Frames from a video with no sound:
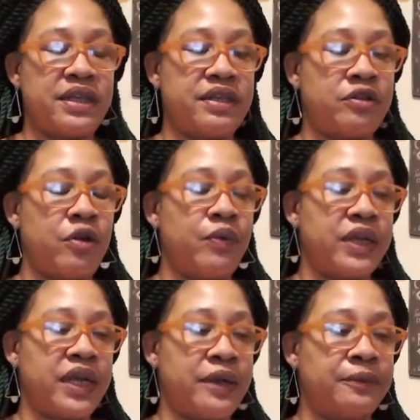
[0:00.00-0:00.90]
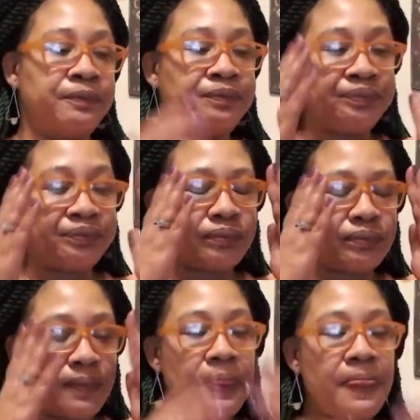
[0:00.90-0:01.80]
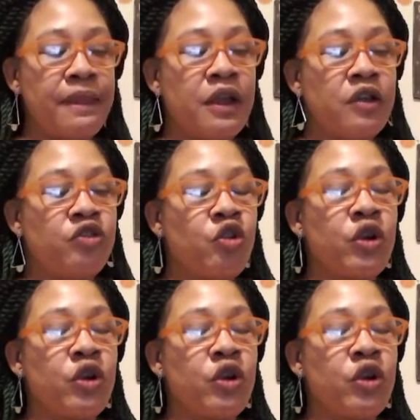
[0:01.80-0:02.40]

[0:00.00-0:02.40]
is going down. Your